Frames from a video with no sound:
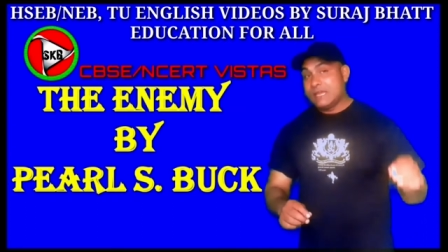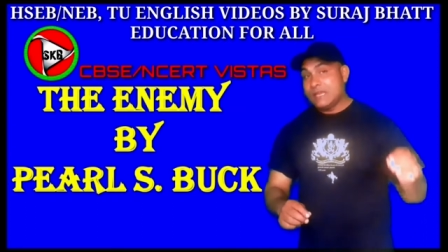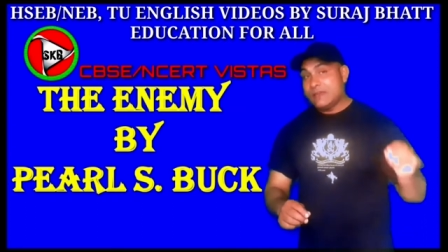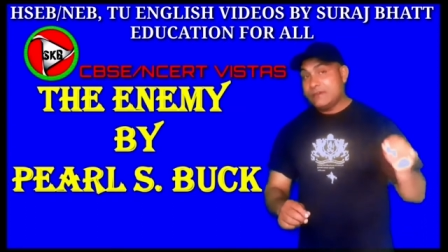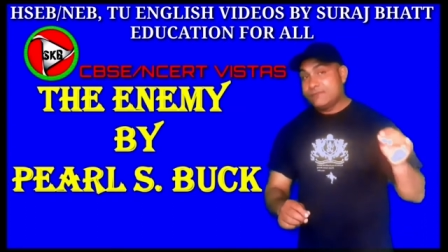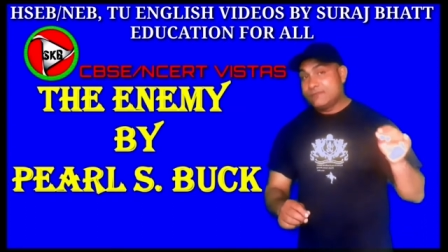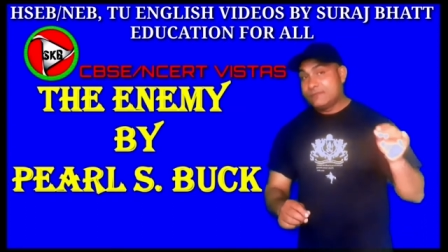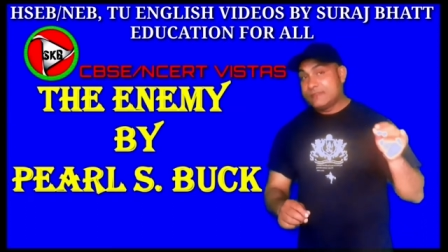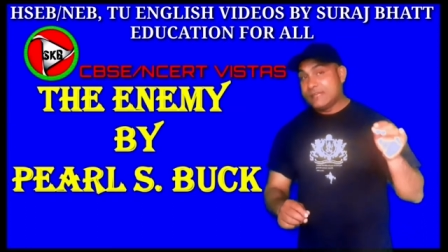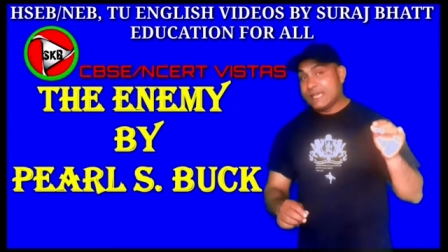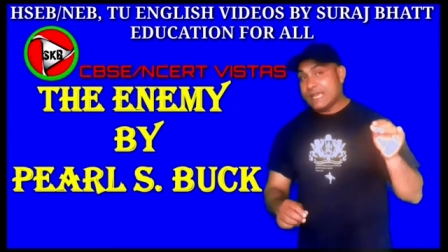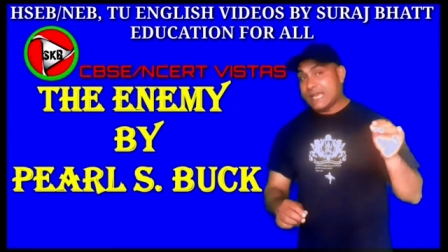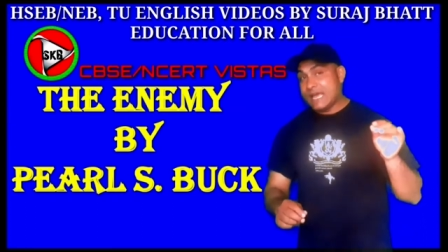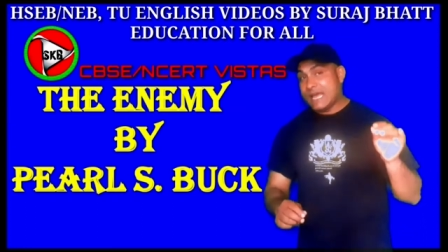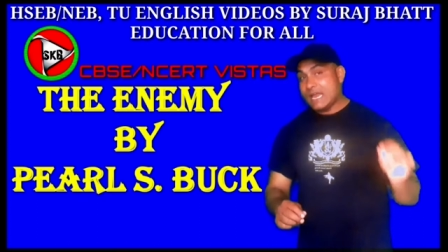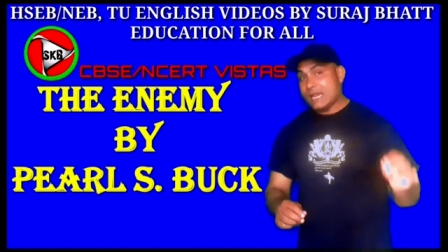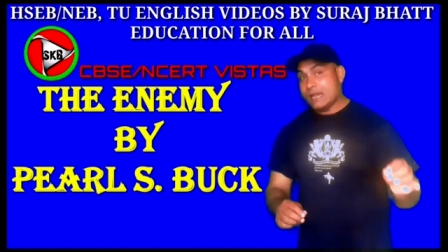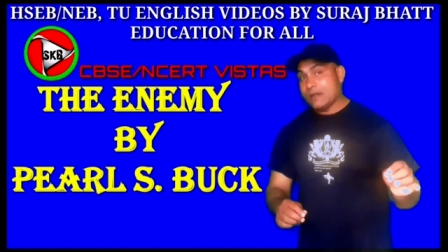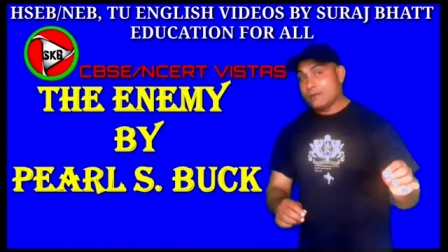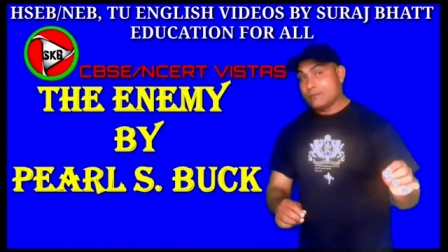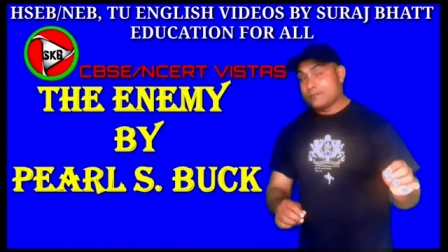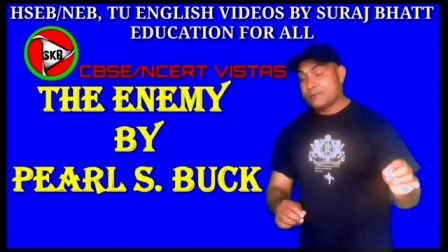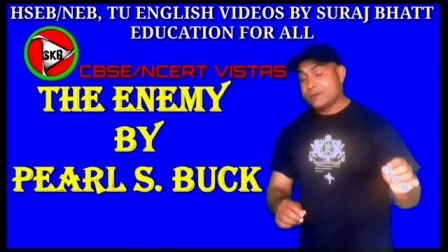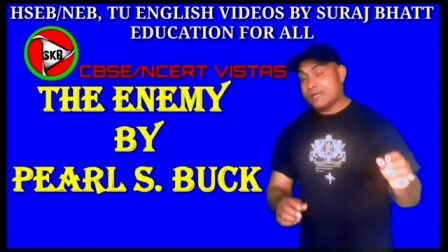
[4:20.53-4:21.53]
if they
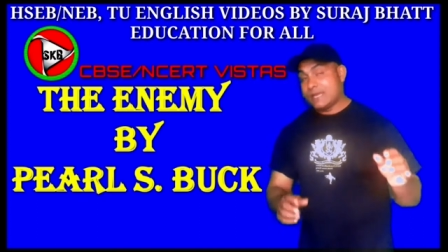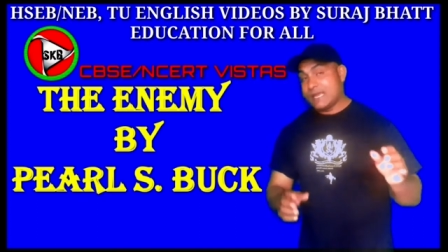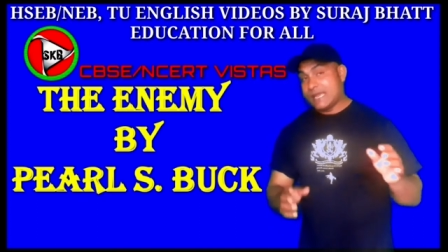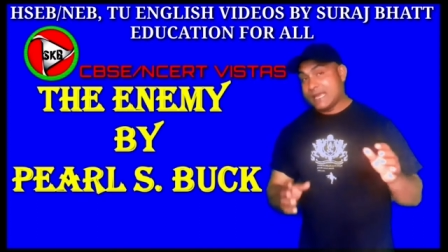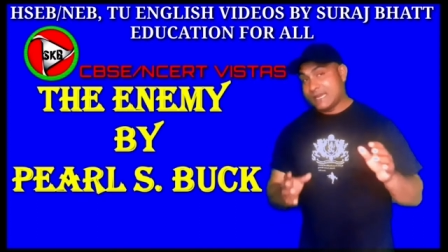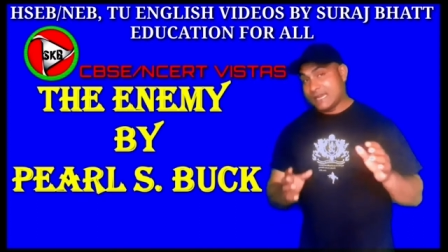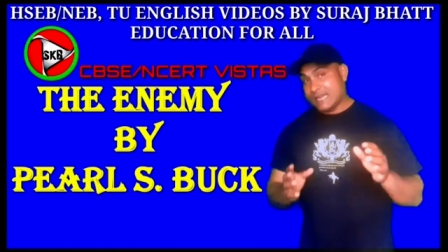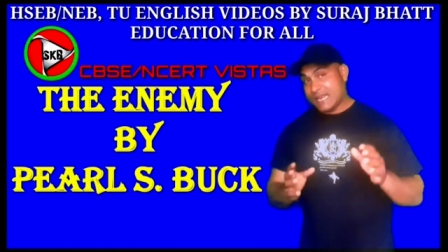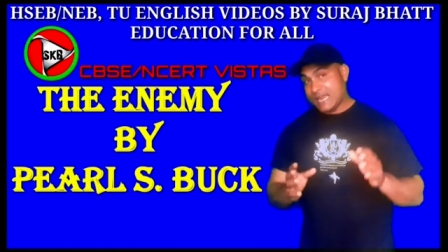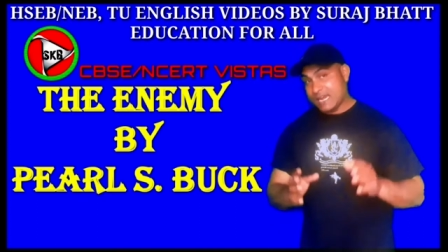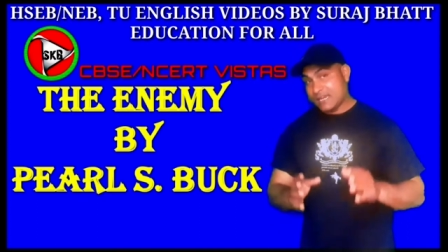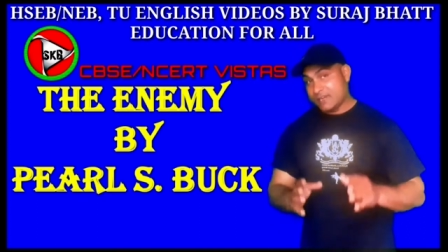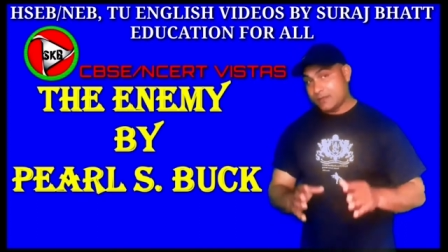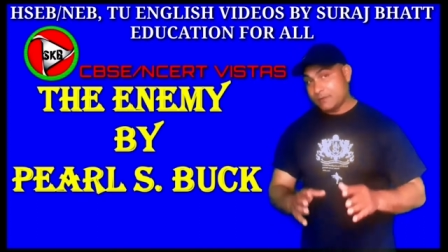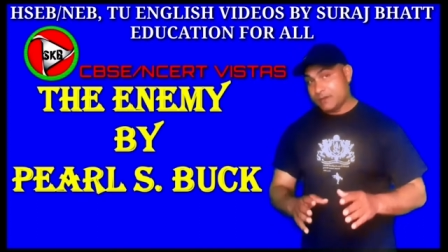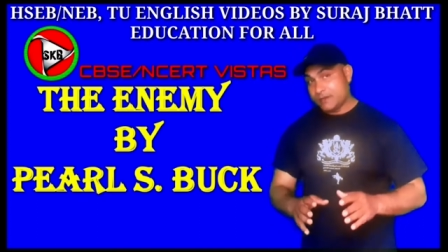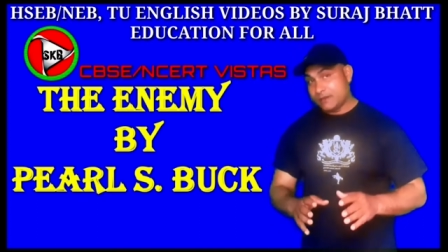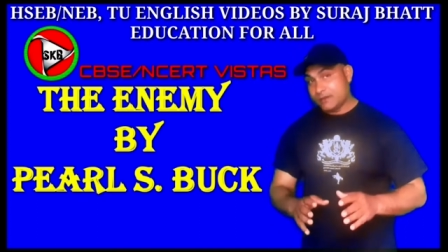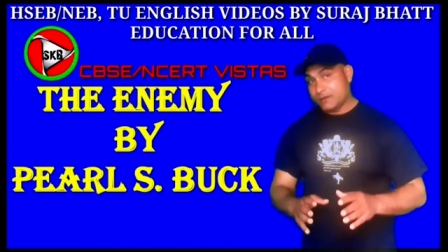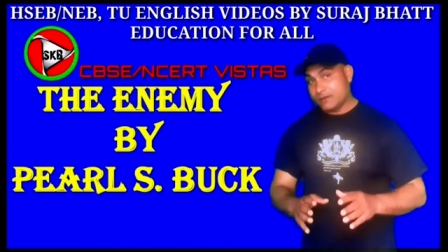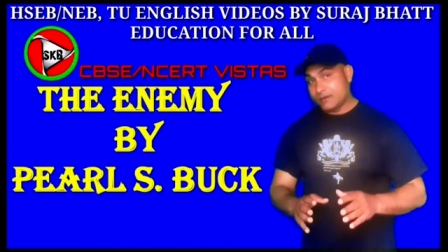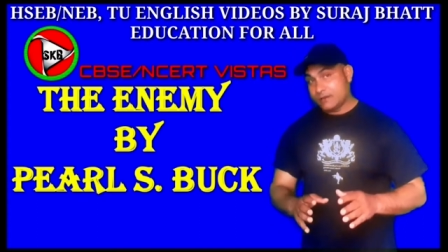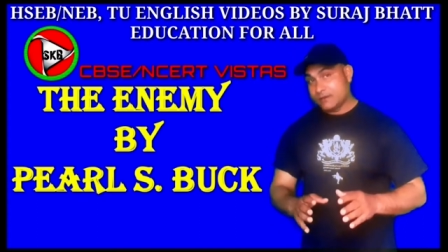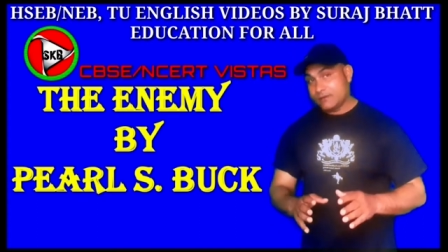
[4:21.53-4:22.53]
helped an
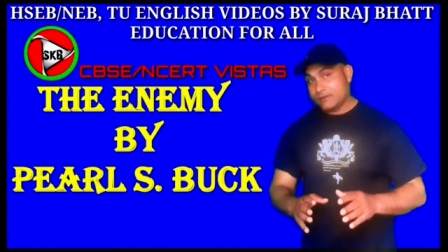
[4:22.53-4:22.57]
enemy.